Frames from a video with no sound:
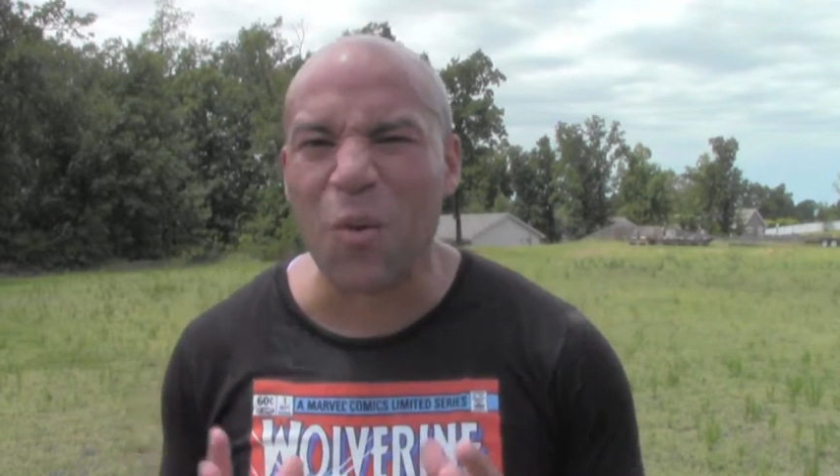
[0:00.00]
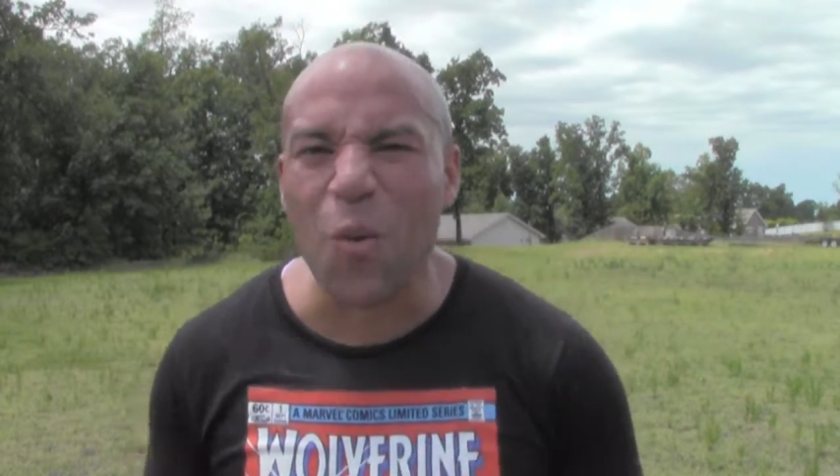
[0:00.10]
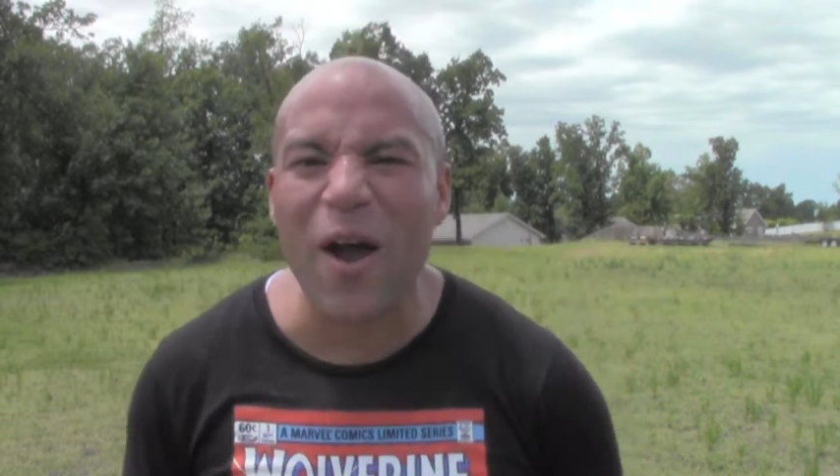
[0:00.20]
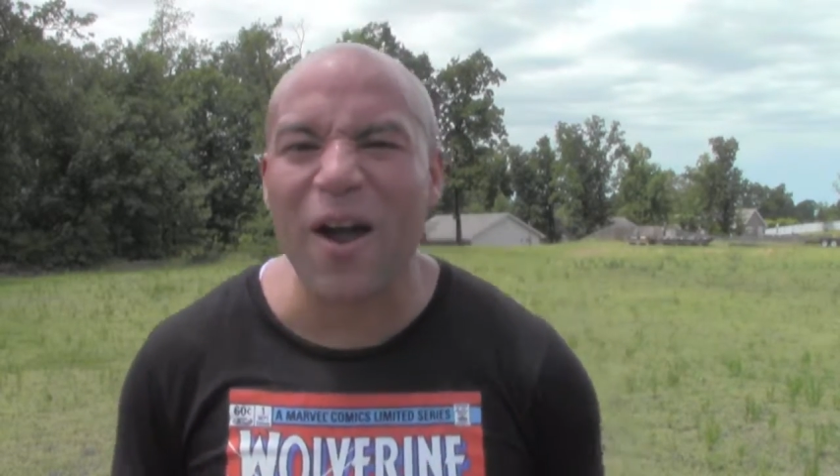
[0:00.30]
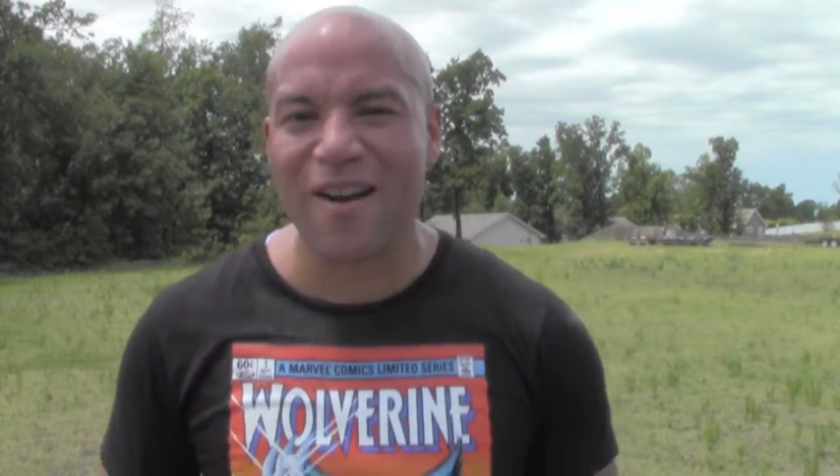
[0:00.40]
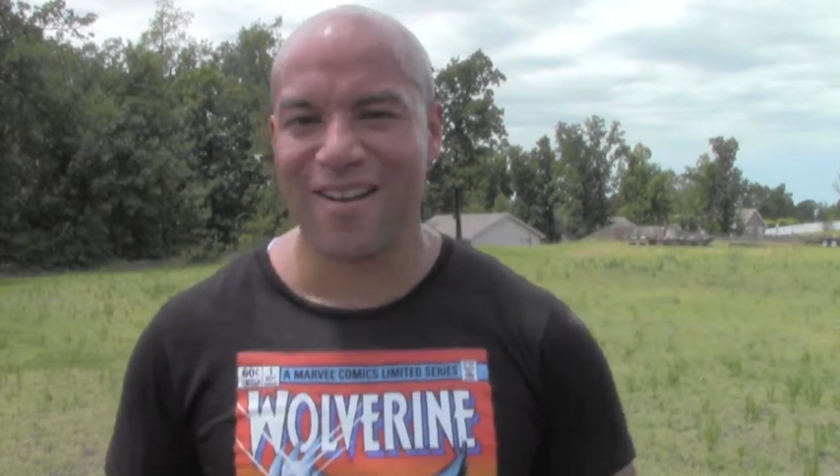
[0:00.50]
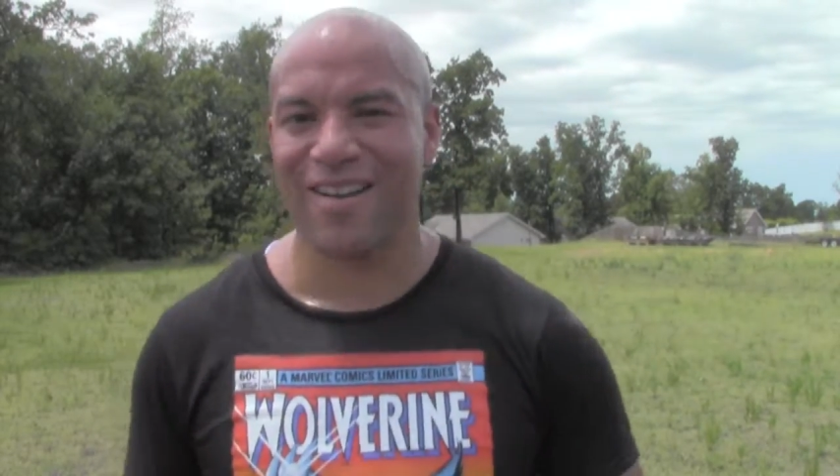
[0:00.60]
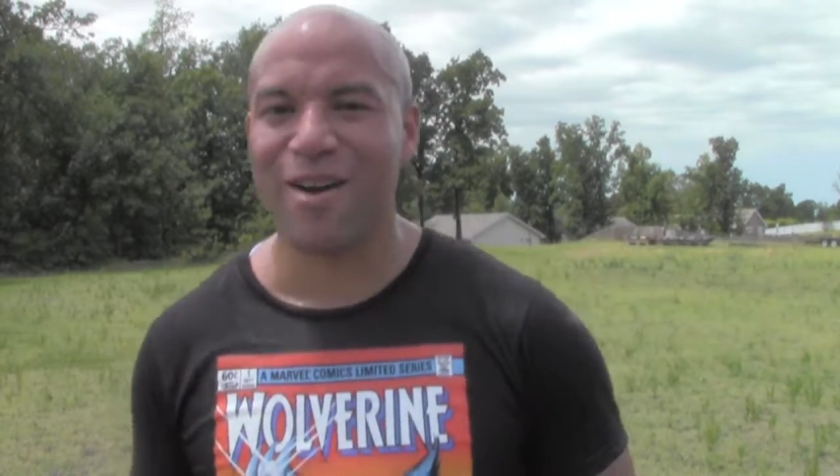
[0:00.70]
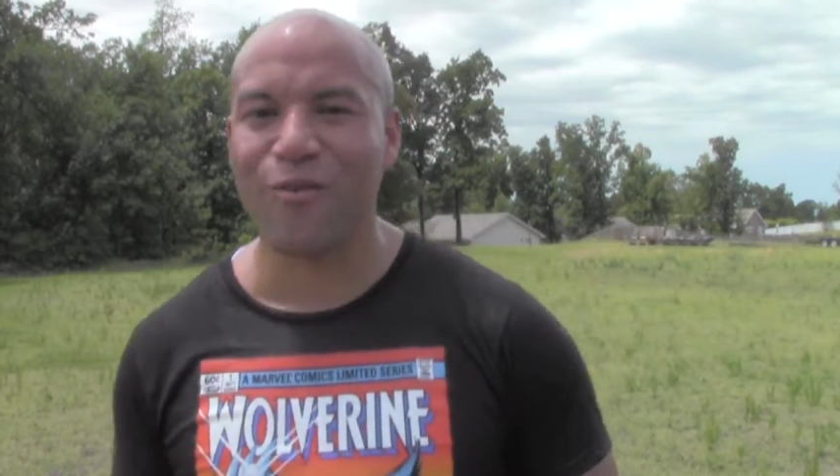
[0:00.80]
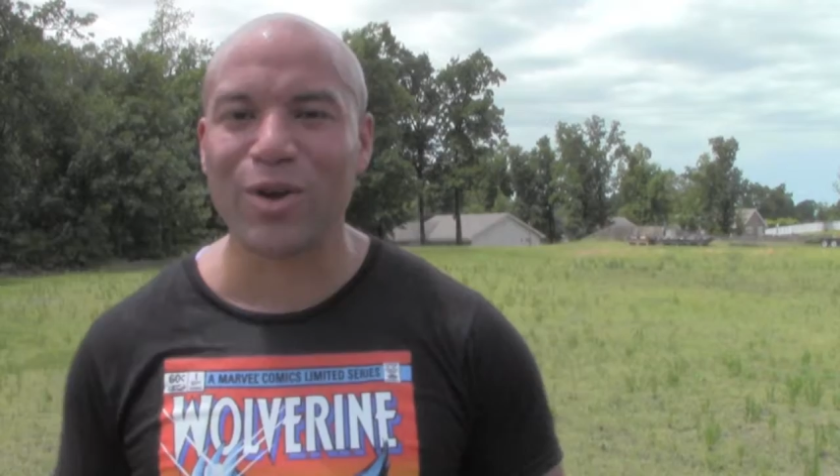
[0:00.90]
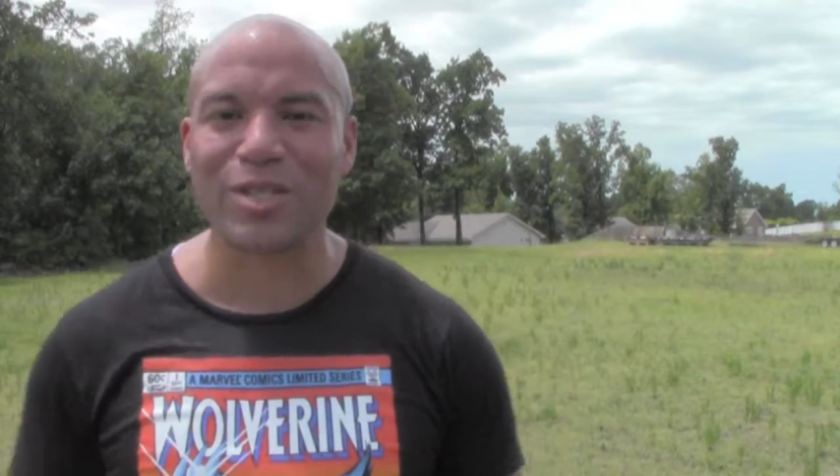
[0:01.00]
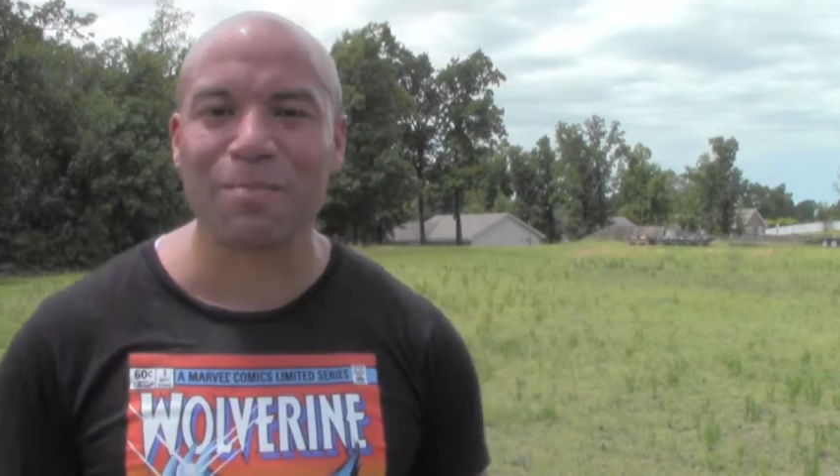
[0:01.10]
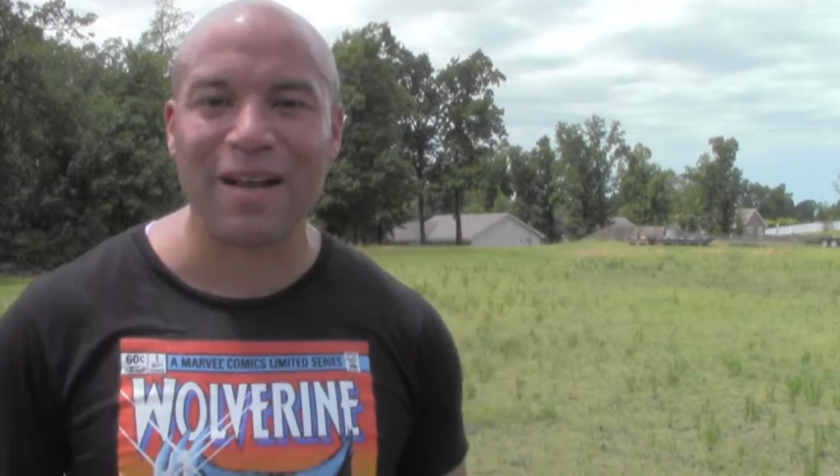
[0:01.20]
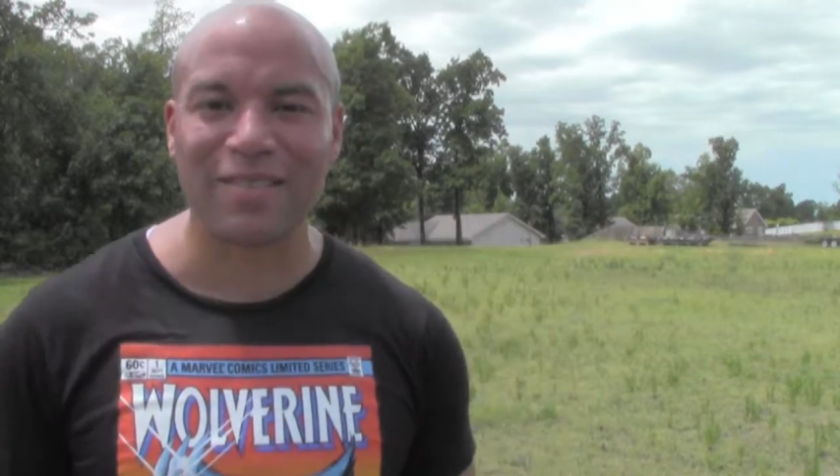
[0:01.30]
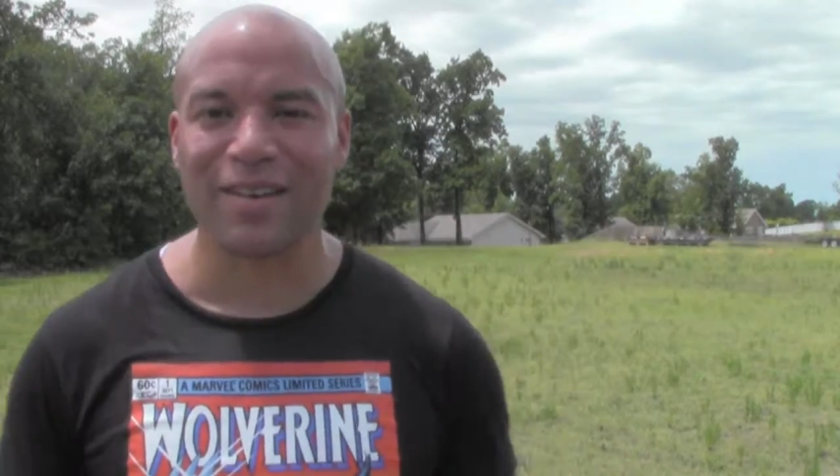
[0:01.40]
aware of what's
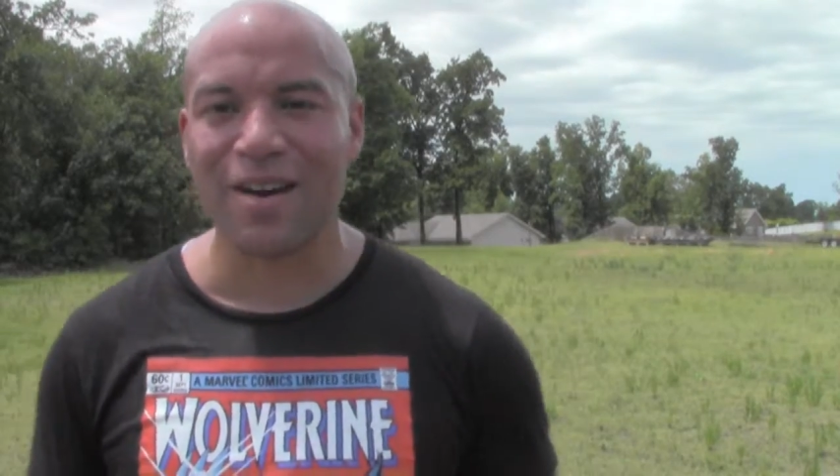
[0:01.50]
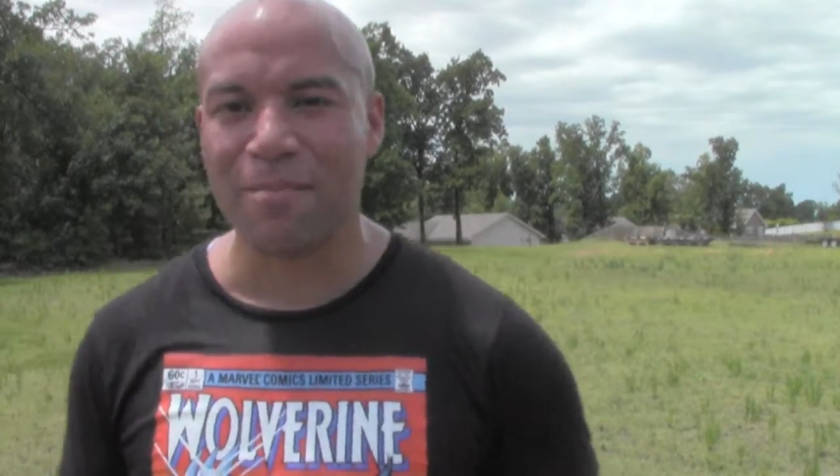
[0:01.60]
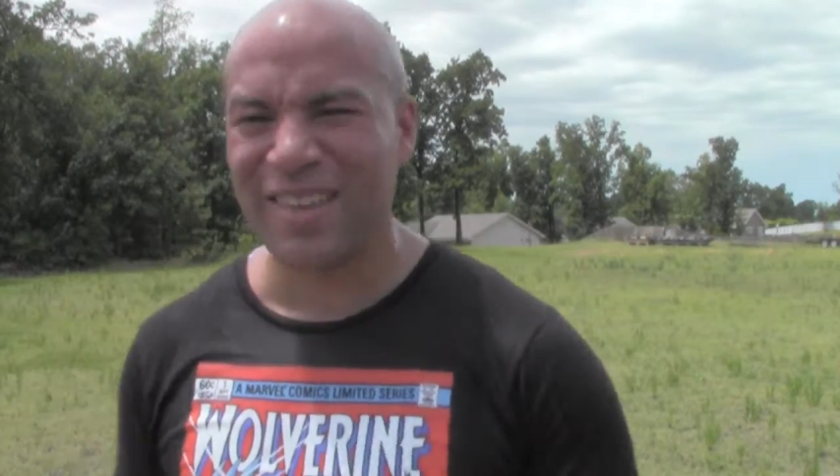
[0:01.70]
about to come.